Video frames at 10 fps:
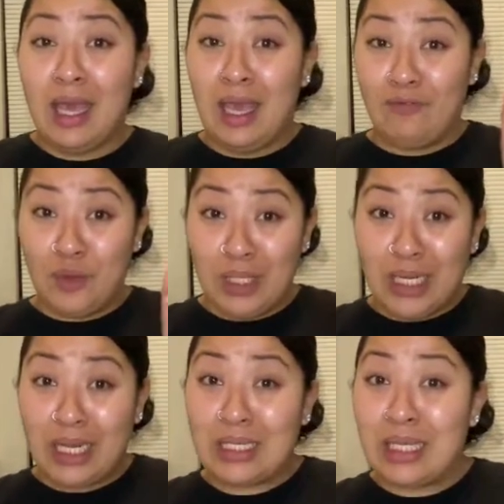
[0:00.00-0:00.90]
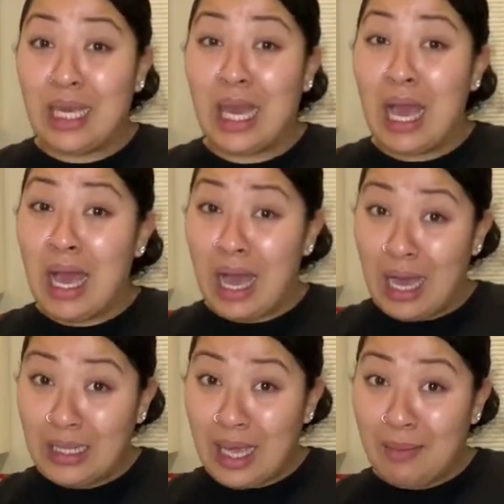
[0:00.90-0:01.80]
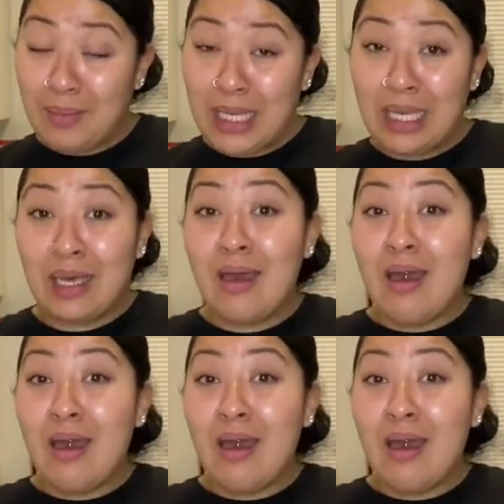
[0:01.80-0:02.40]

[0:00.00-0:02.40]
If you need anything, holla at me.